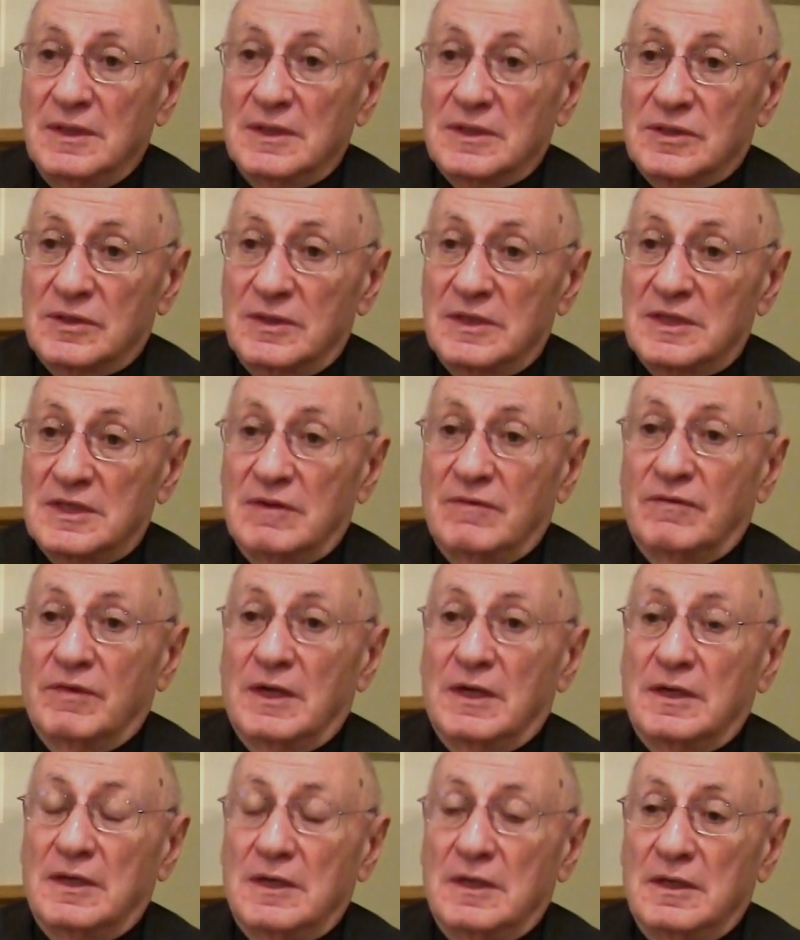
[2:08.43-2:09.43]
So it's a
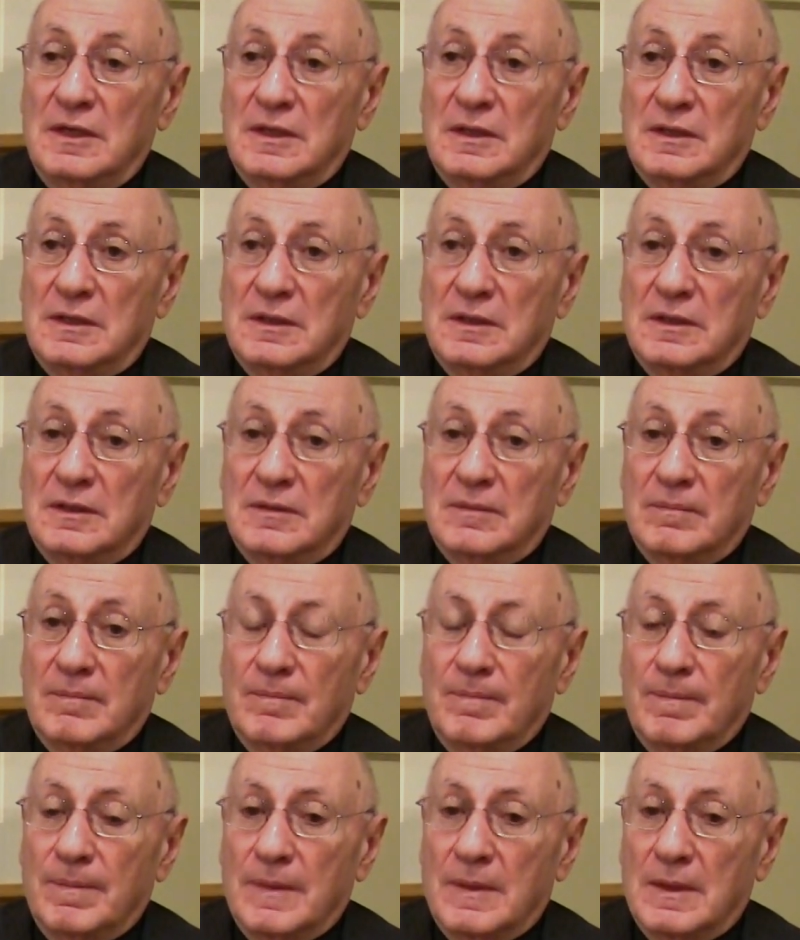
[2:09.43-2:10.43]
very um,
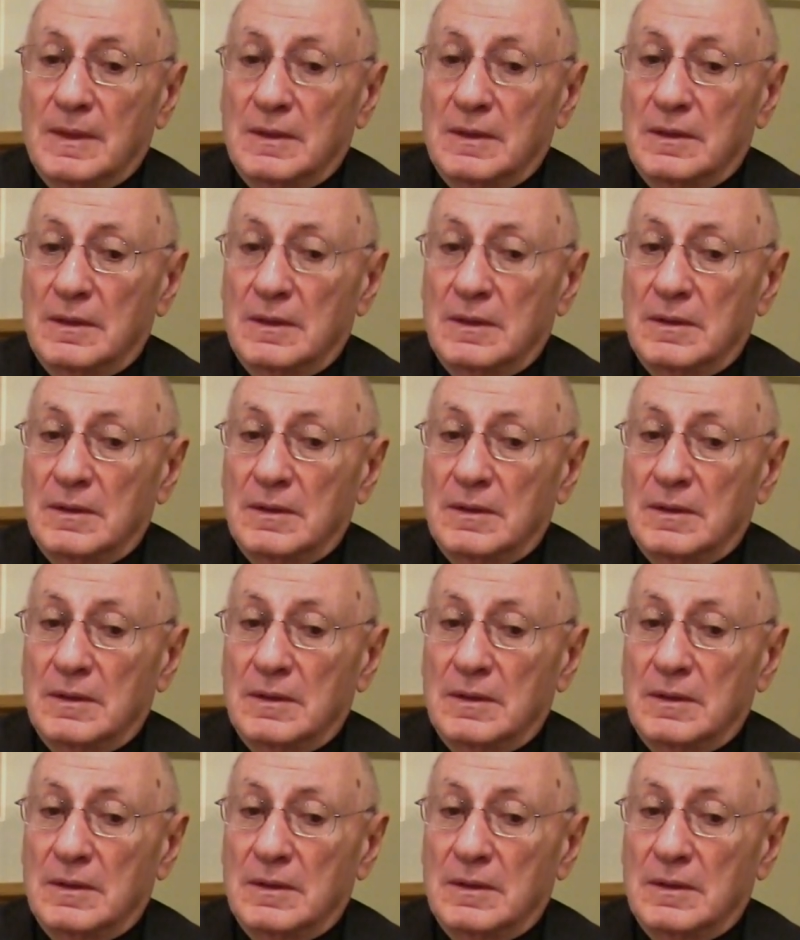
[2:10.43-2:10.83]
uh,